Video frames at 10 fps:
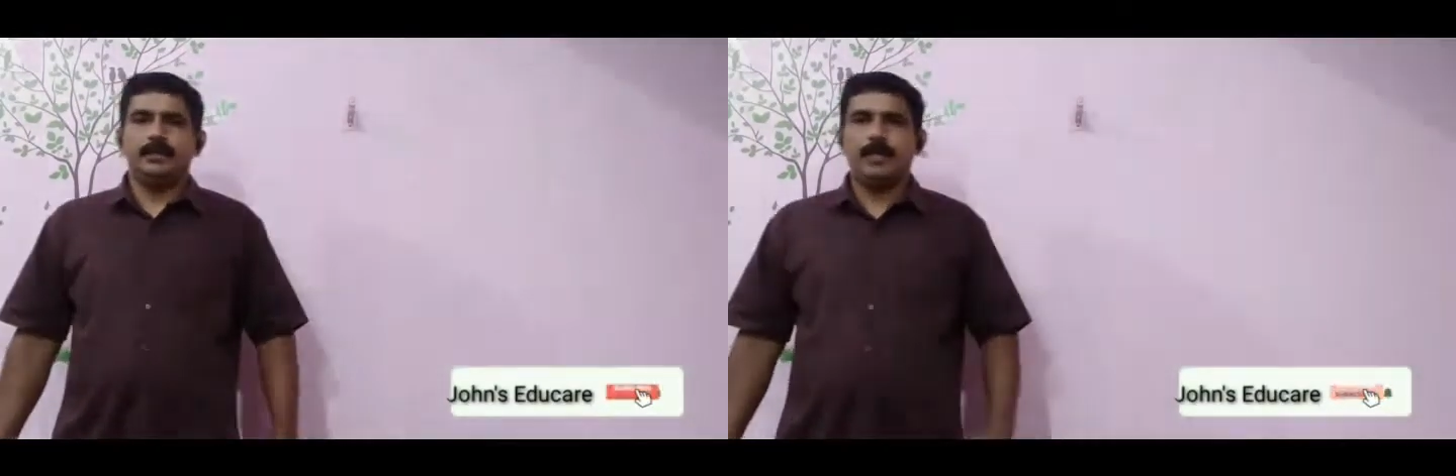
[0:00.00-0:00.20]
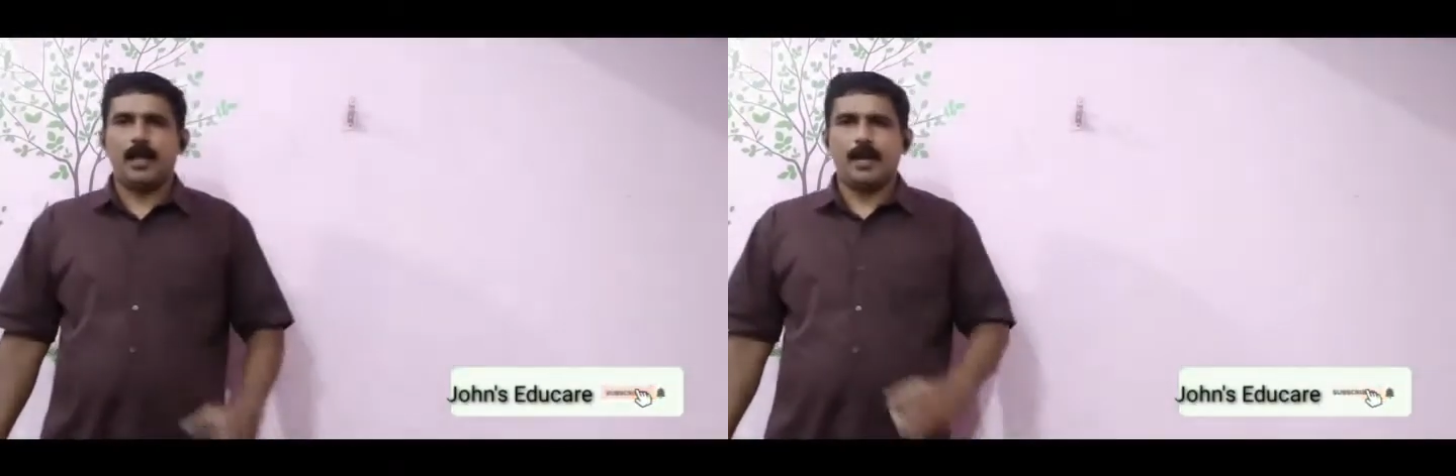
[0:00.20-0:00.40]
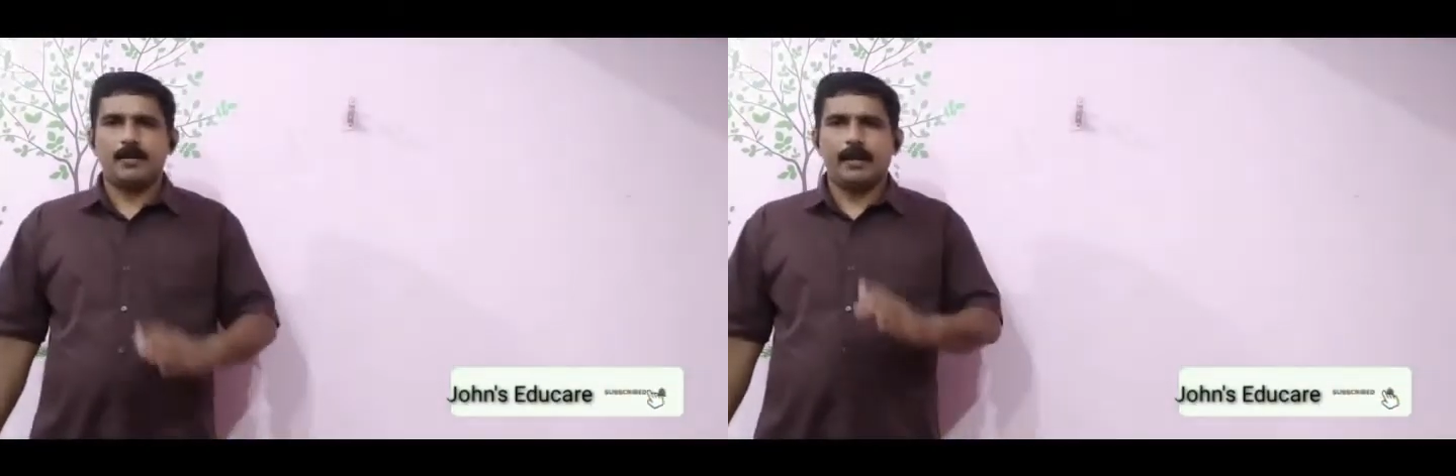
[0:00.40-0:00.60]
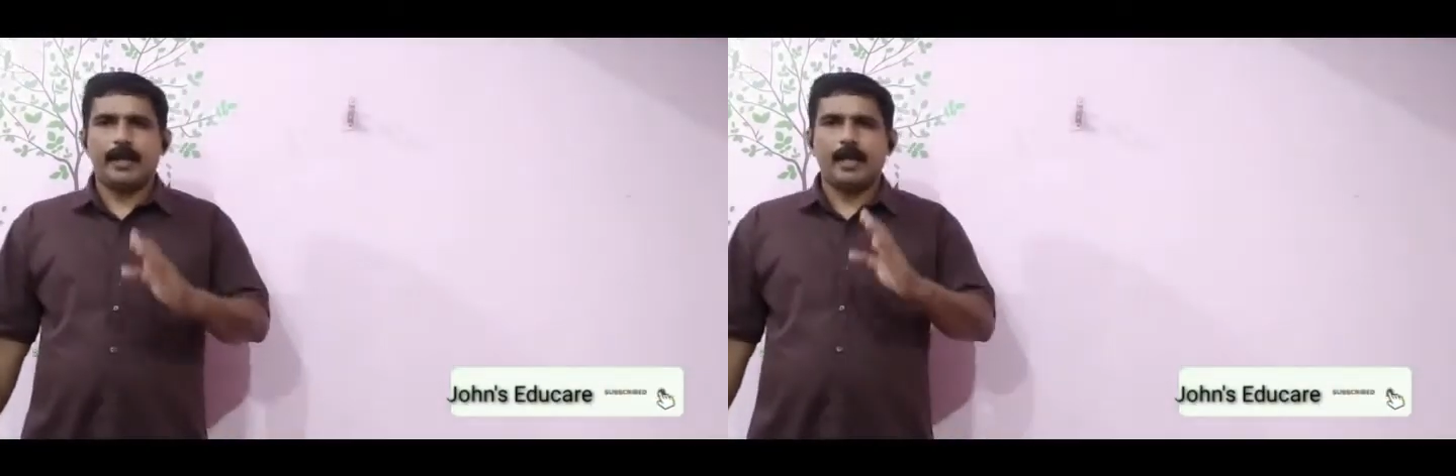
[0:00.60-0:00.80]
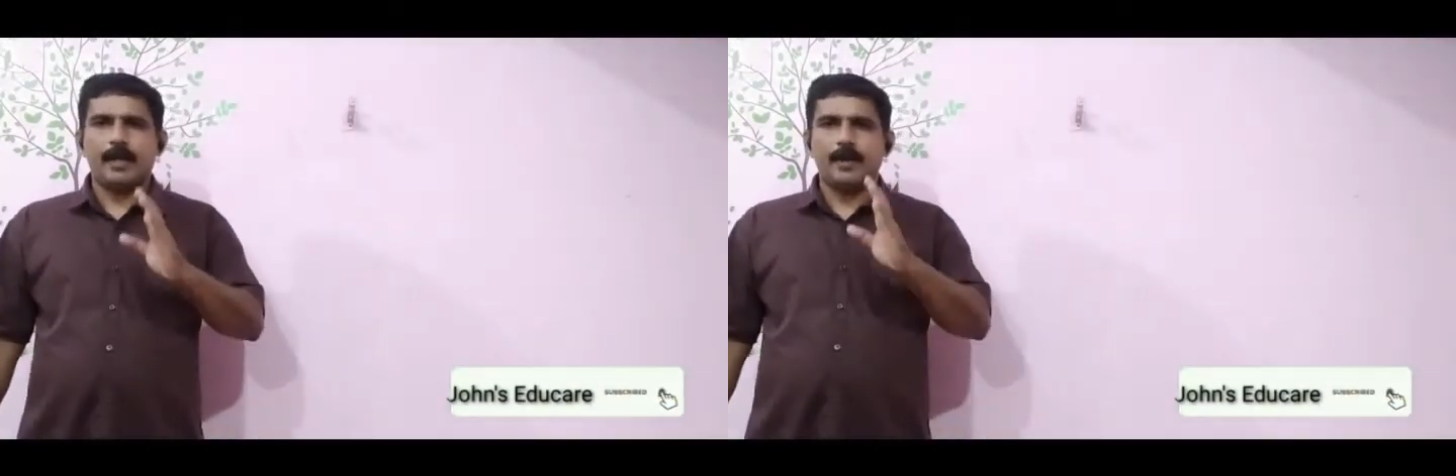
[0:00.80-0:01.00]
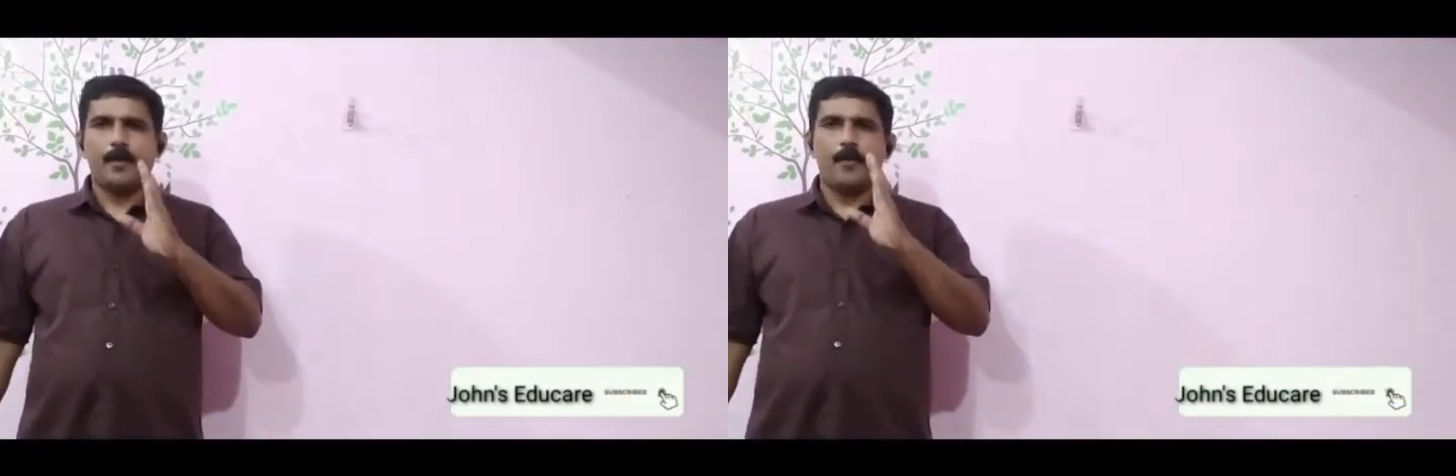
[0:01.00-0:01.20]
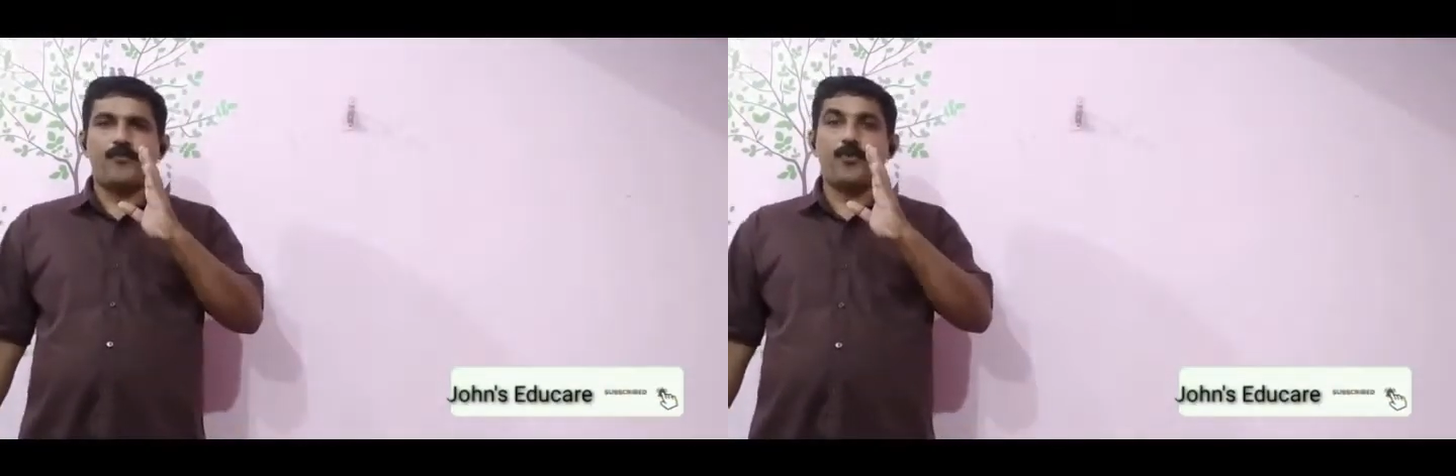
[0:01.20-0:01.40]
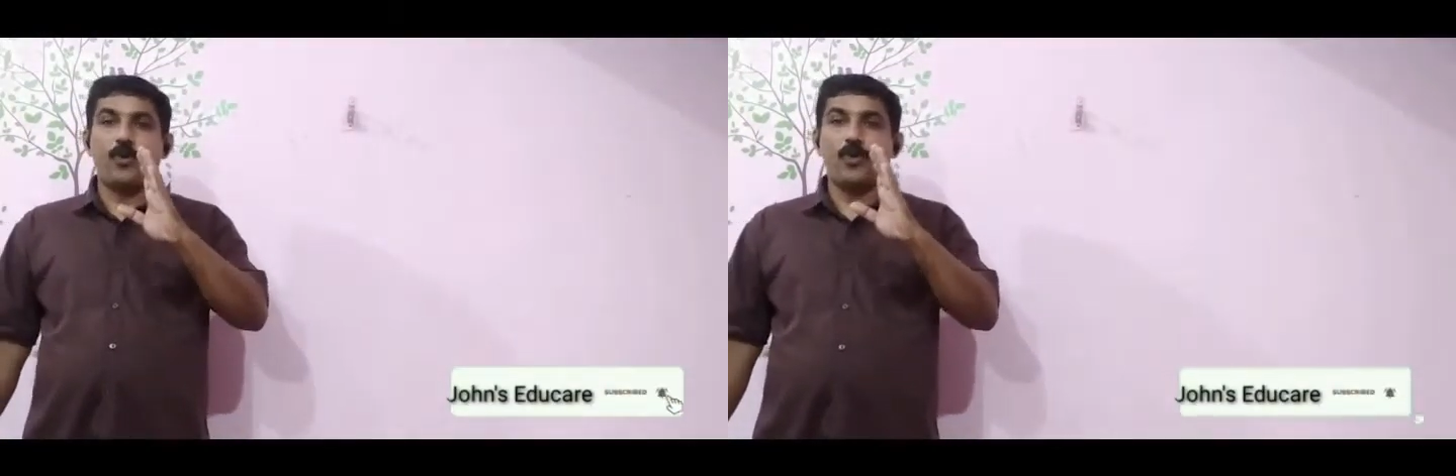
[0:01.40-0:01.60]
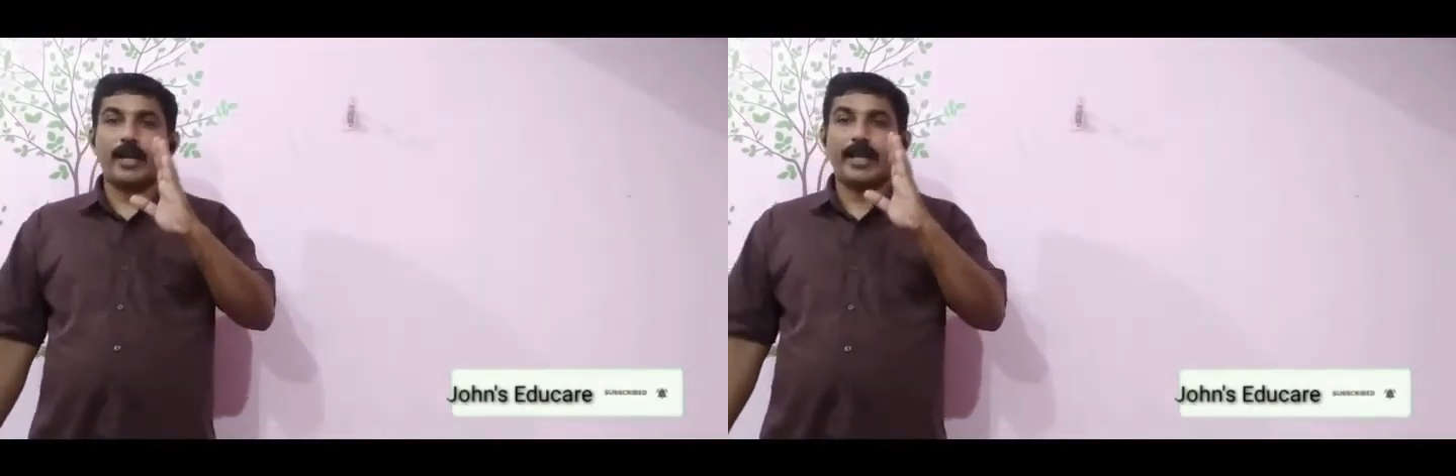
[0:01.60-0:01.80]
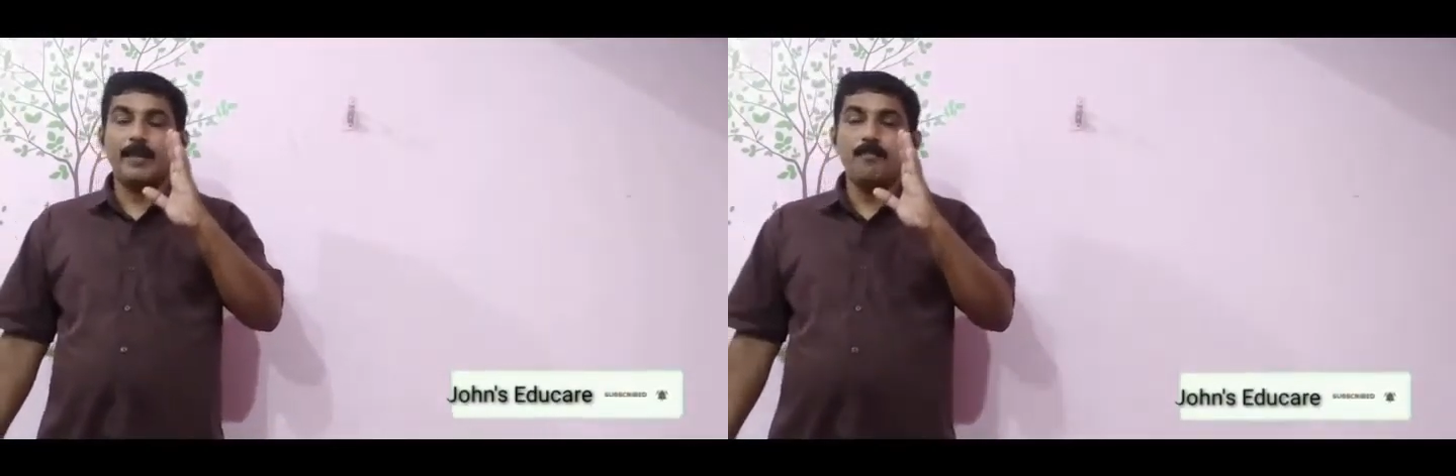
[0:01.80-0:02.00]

There are 4